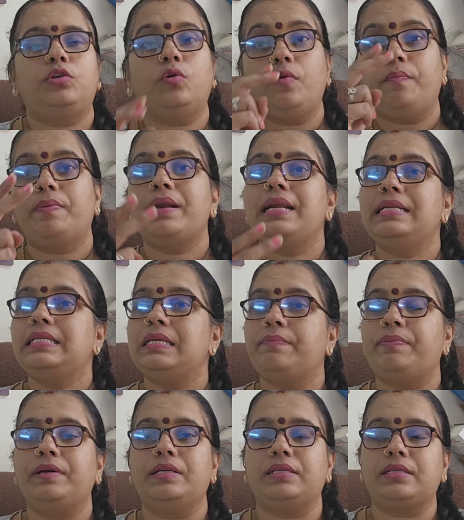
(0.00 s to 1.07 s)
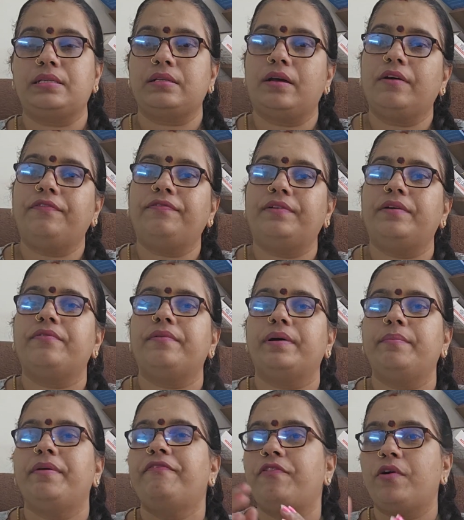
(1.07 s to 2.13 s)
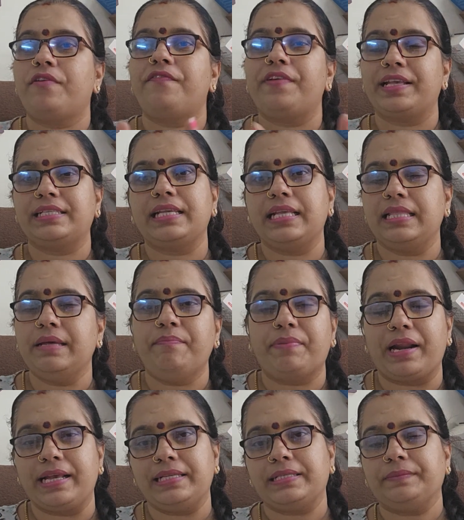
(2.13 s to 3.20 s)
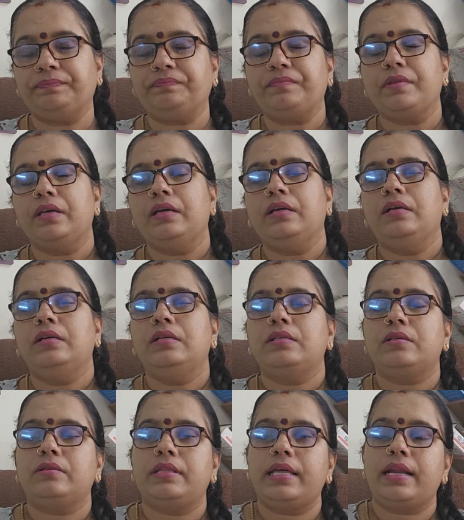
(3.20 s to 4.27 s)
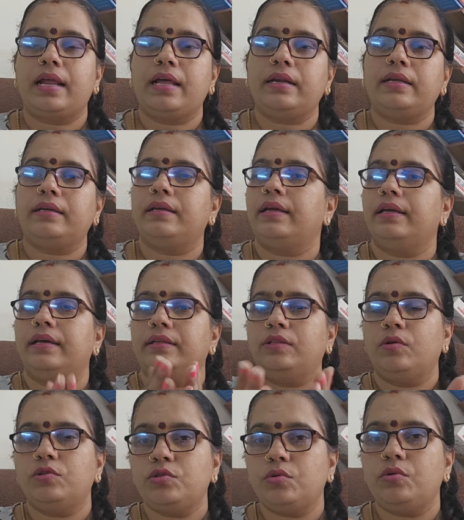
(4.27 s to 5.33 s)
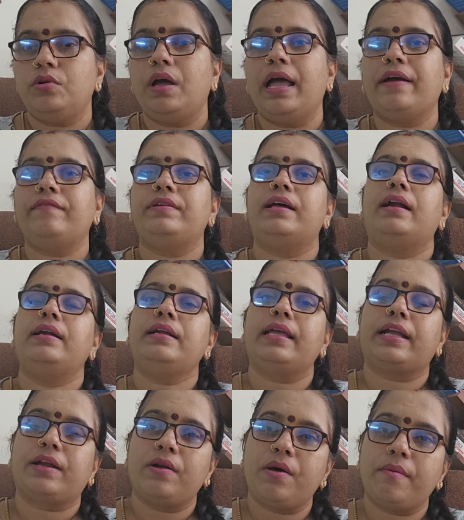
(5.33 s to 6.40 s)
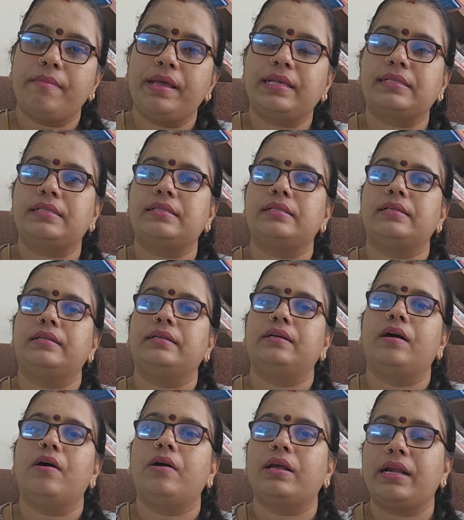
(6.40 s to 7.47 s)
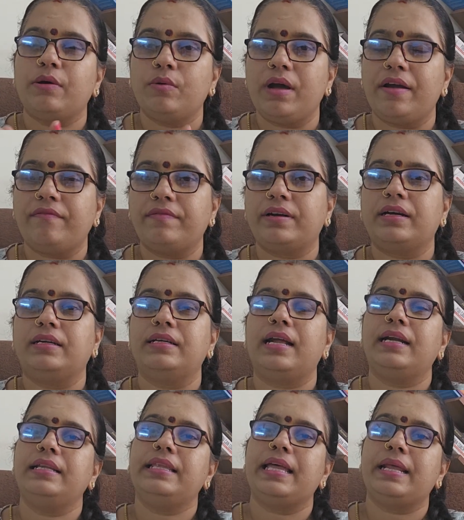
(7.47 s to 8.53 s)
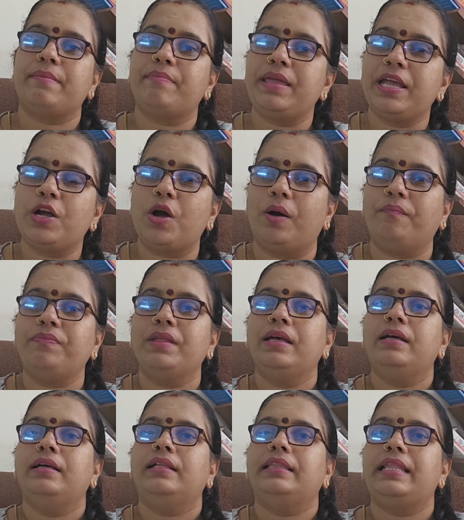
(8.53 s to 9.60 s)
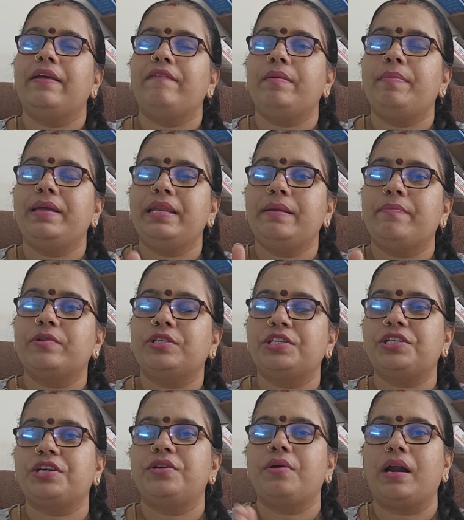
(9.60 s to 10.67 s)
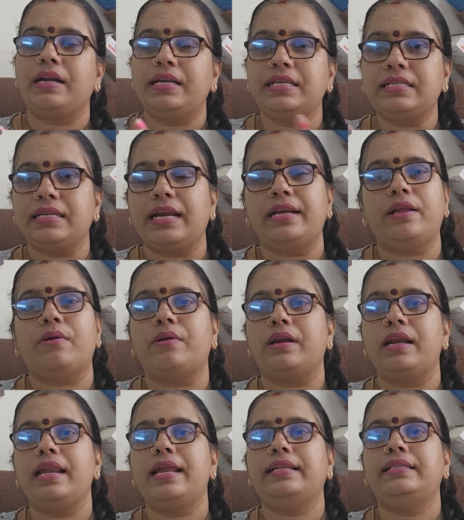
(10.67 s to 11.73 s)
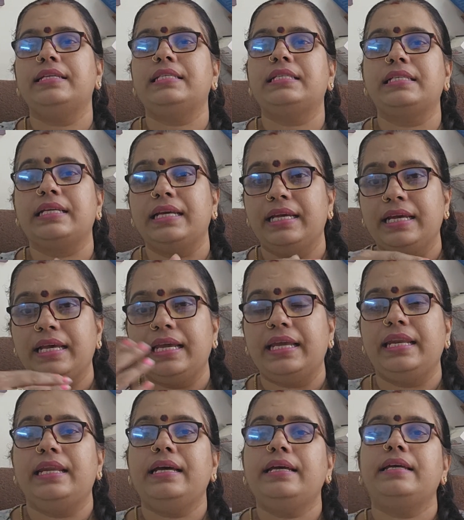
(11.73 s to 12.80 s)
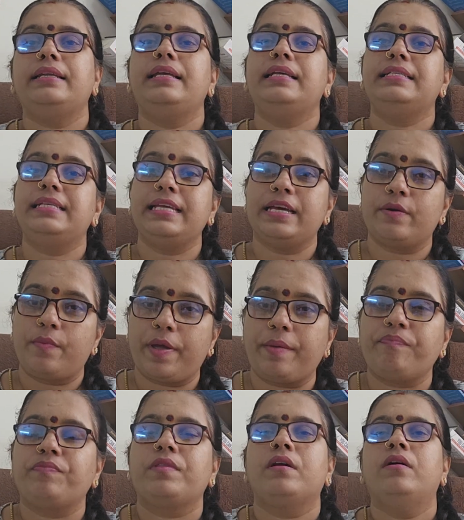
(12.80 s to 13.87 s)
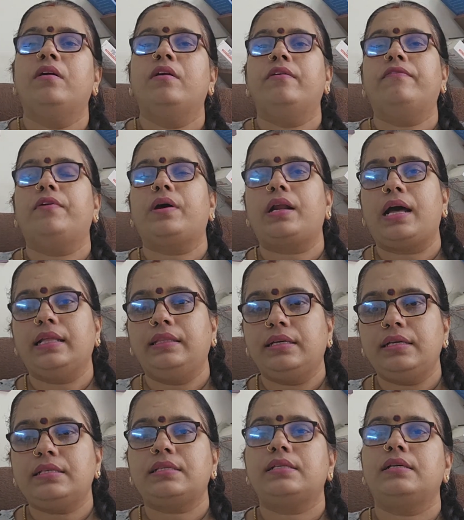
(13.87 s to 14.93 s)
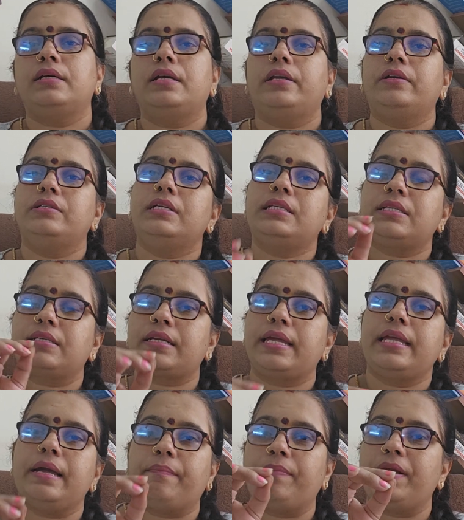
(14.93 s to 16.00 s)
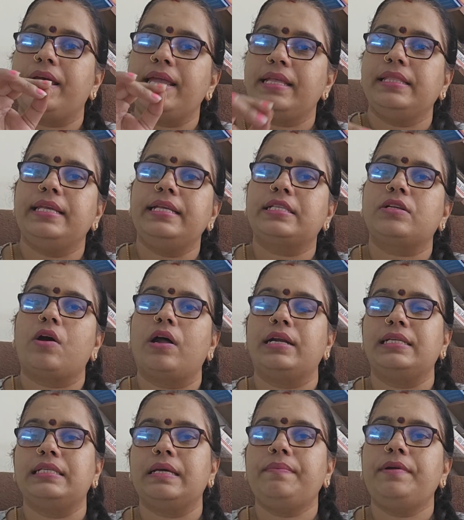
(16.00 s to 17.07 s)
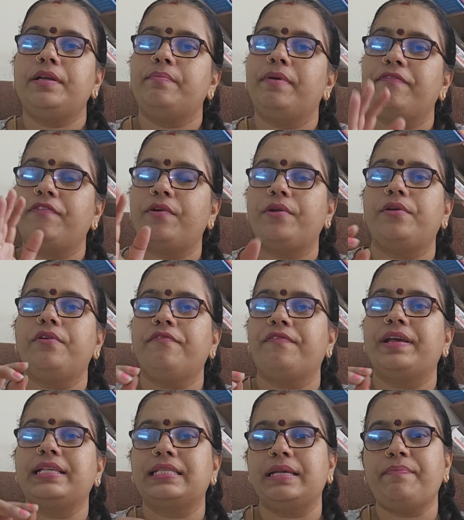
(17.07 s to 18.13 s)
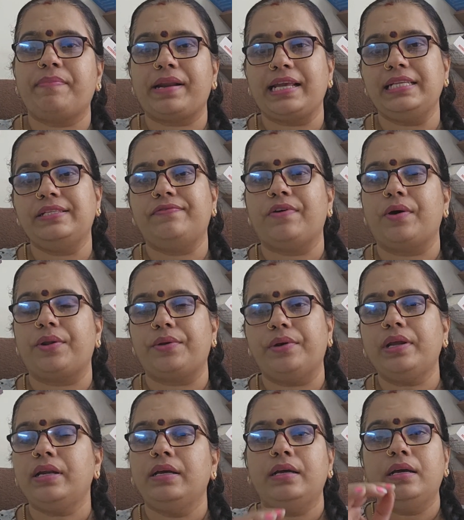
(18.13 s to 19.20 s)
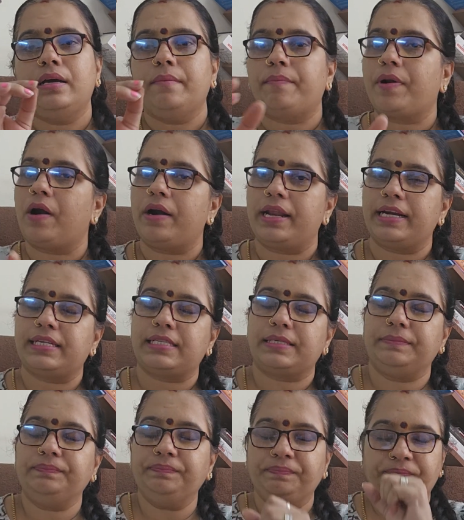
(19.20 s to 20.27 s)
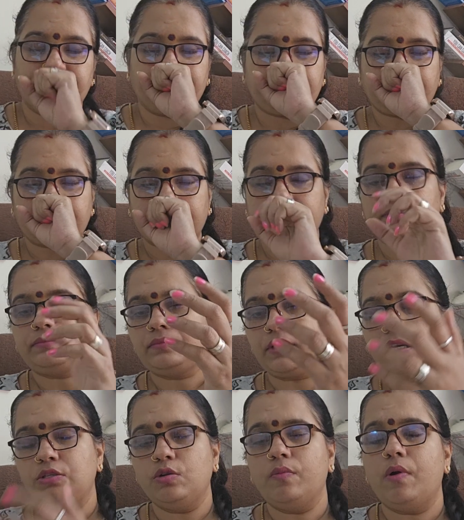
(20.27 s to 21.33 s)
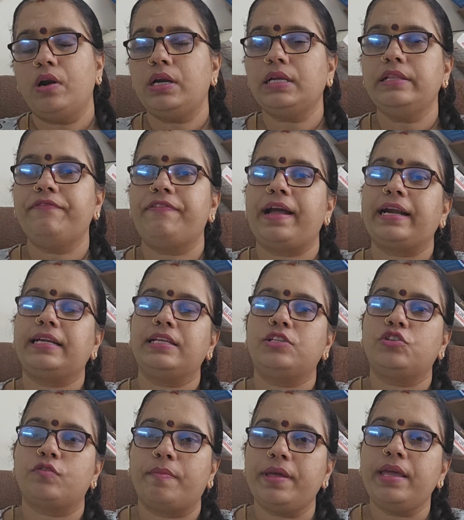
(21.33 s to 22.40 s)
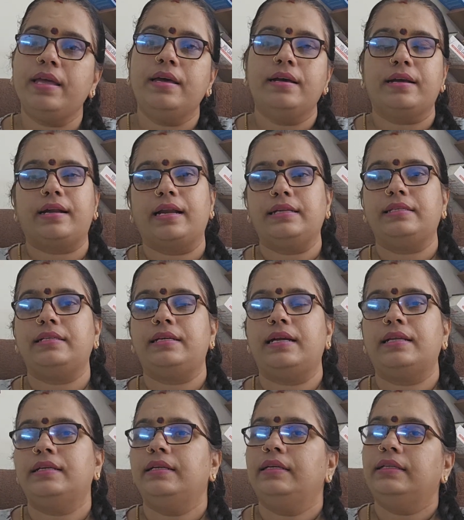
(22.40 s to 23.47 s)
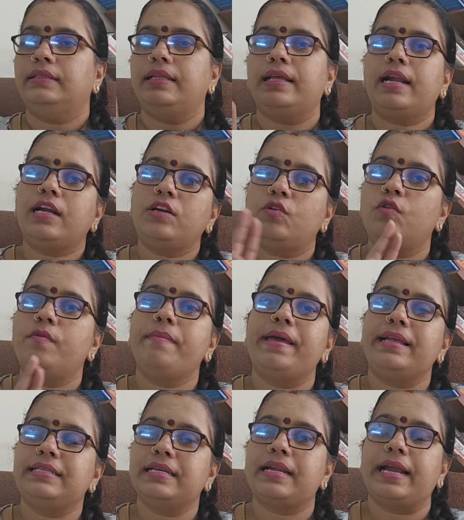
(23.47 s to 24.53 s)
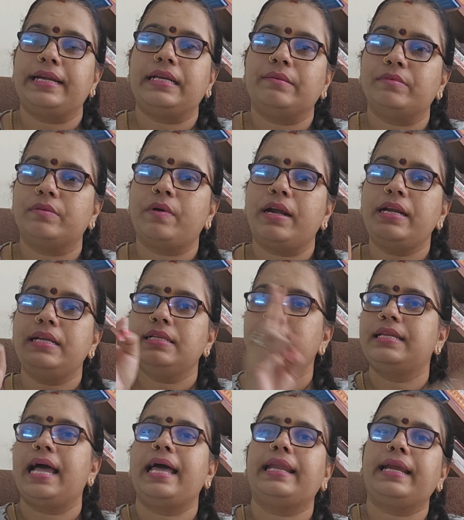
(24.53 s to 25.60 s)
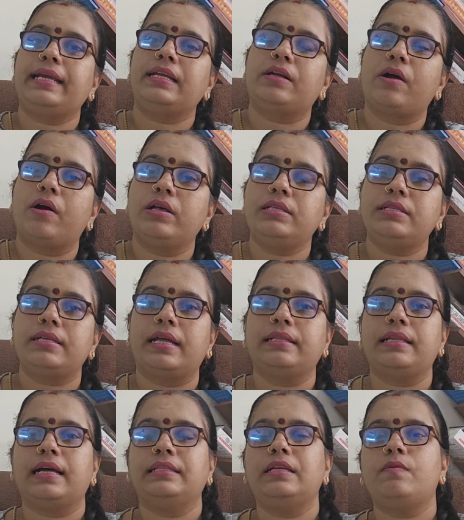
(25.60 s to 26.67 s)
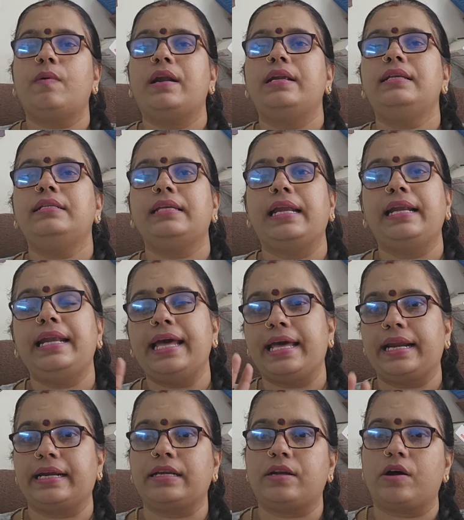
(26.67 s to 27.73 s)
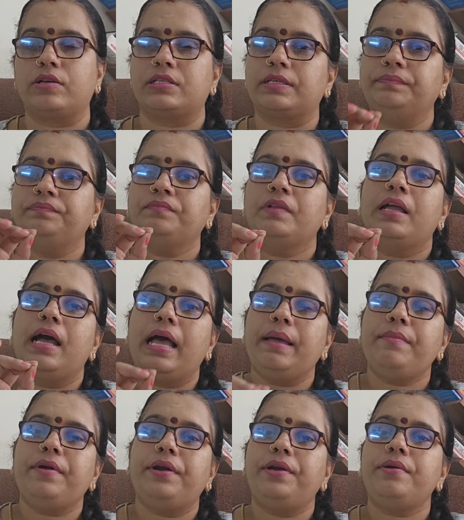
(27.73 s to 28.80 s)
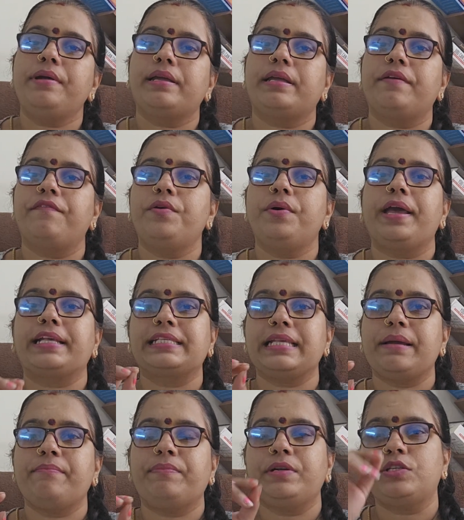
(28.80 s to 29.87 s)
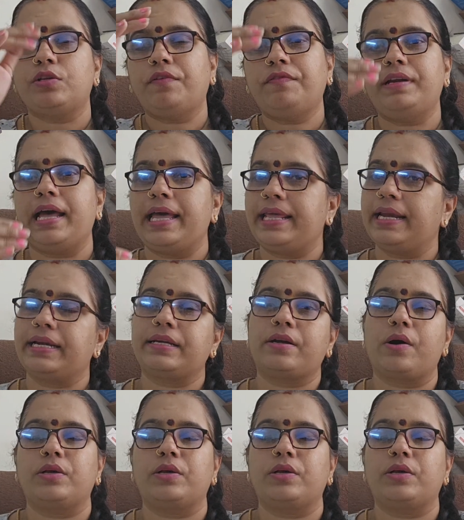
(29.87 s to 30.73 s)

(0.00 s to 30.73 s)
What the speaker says: two principles of before fixing the price. So there are those who have done economics or who have done their BCom, they will be in a position to understand or relate this in an easier way. For others, you just try applying these concepts before you fix a price for your products. So what are the factors to be considered? There are two major items. One is direct cost and the other one is indirect cost. I am going to give you examples of direct